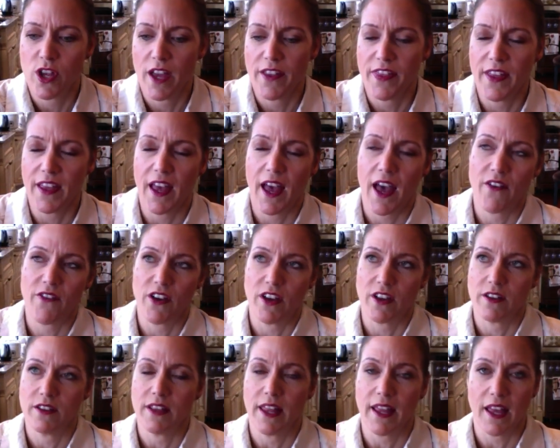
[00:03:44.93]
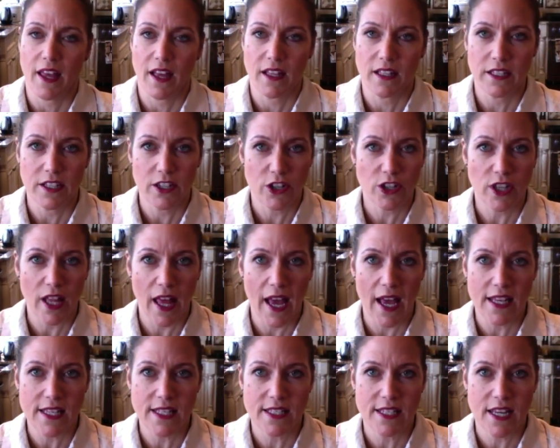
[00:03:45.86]
think I have like a clear
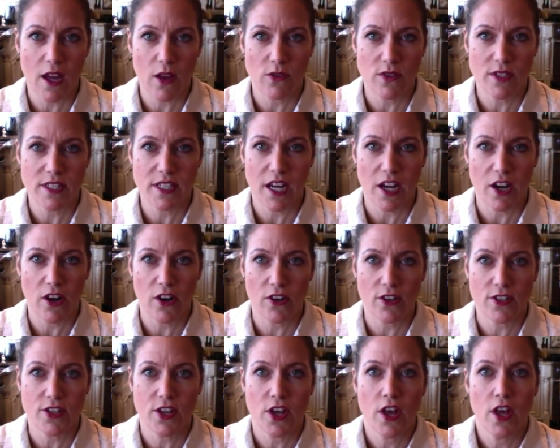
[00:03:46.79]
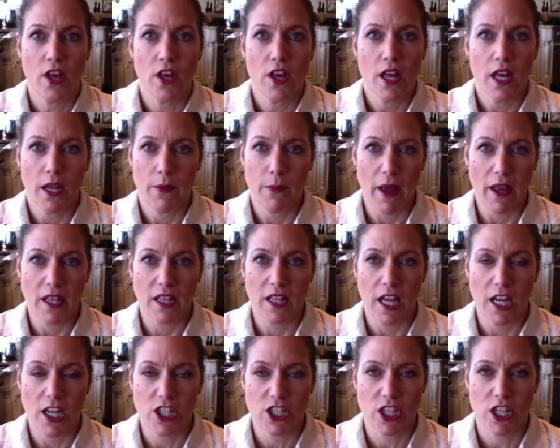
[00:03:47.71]
glass downstairs in my
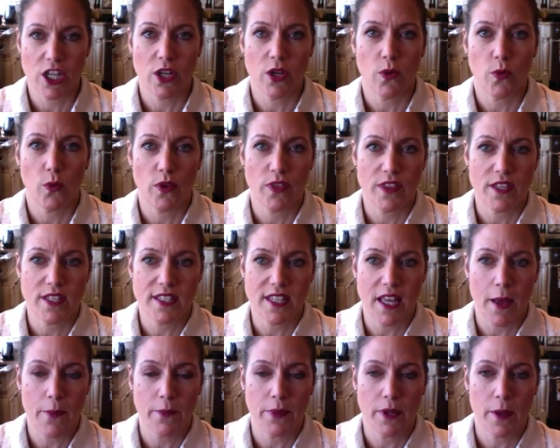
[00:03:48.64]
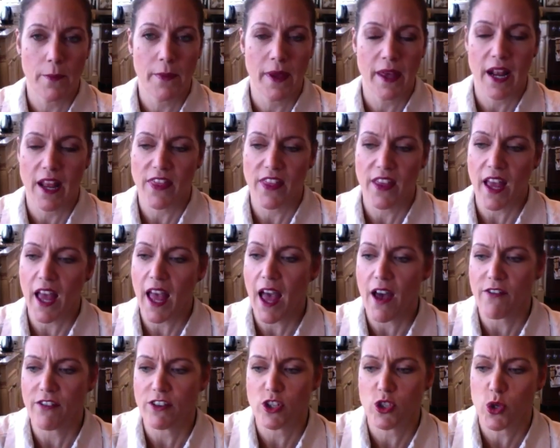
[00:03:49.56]
collection with this emblem. And I think I
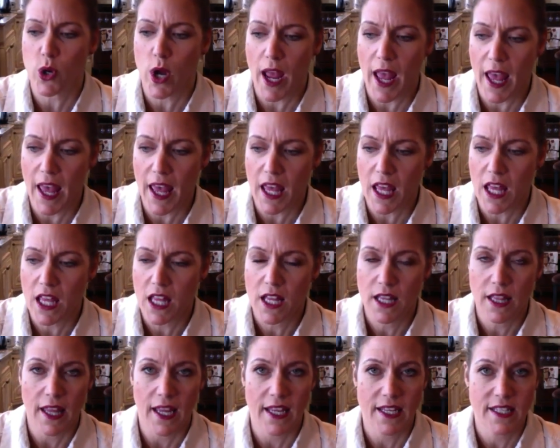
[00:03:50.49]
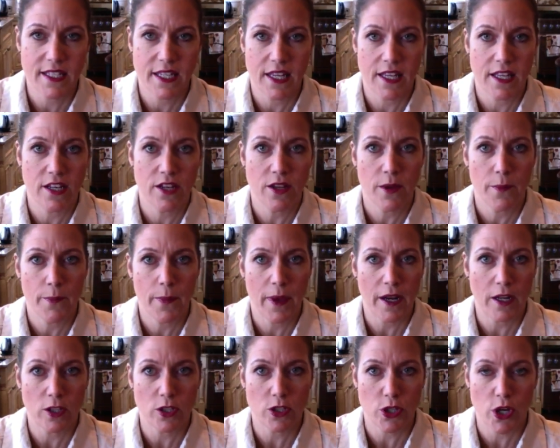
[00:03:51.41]
have a tray, like a tin
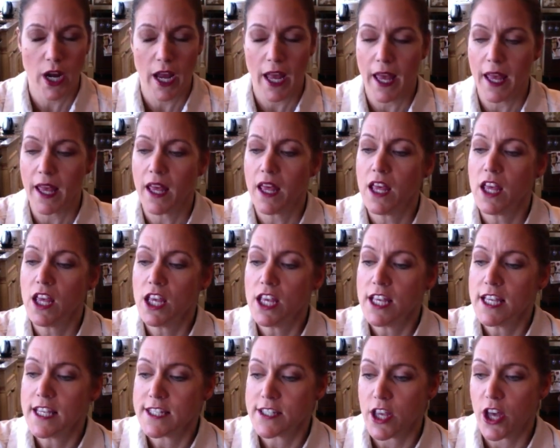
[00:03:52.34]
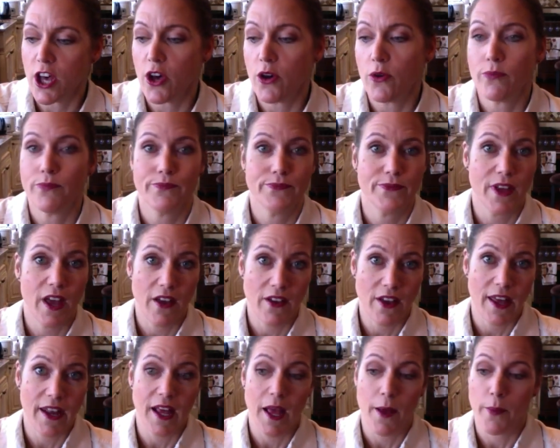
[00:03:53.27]
metal tray. So now I
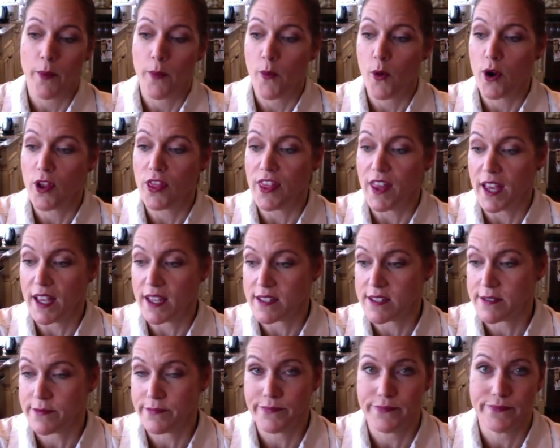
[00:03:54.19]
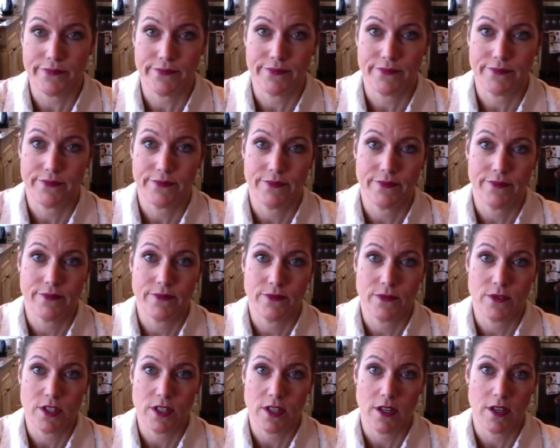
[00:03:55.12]
got a couple more things
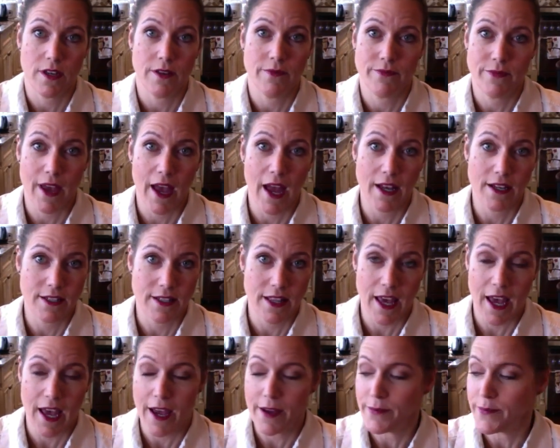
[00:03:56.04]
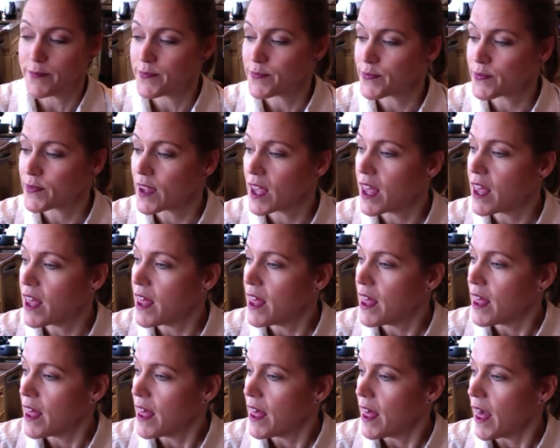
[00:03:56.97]
to add to that.
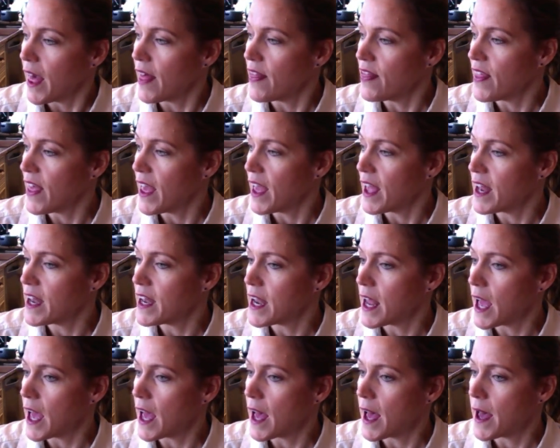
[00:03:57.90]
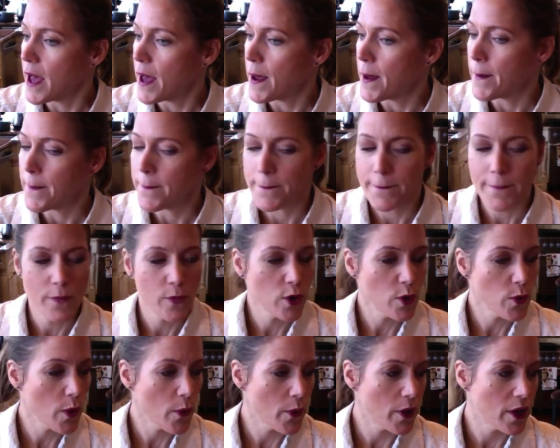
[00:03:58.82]
And then where
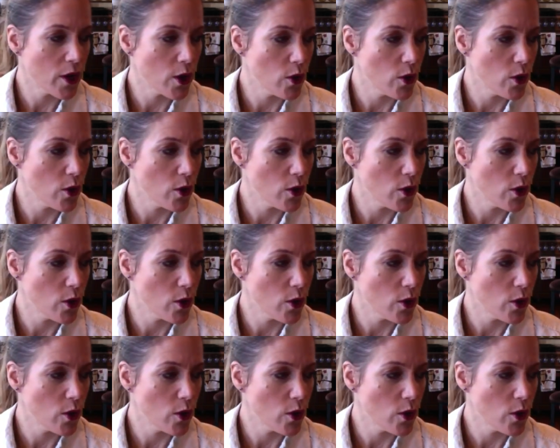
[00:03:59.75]
do I want to